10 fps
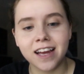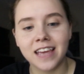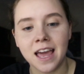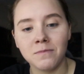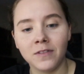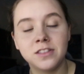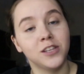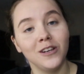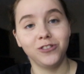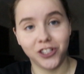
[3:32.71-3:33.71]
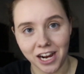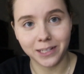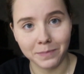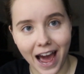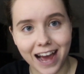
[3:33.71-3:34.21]
came with 2
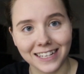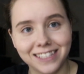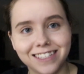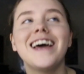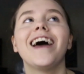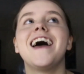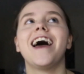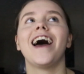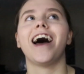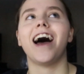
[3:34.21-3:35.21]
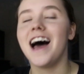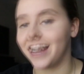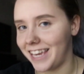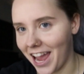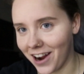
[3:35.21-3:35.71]
checked bags, a
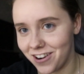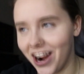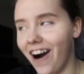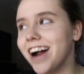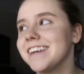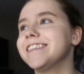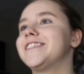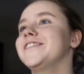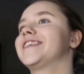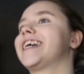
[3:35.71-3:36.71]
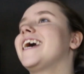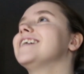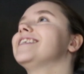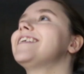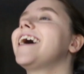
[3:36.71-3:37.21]
carry-on
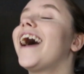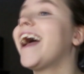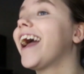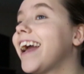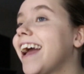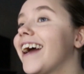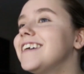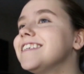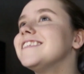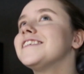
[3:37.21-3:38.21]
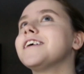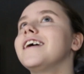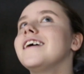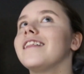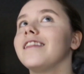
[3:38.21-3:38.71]
suitcase, and
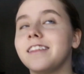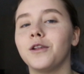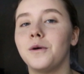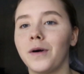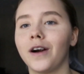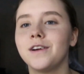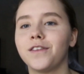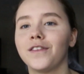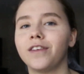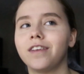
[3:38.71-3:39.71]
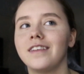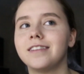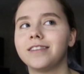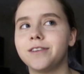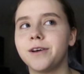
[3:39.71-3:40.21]
the little purse.
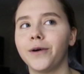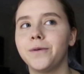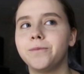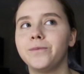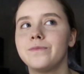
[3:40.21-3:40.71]
So,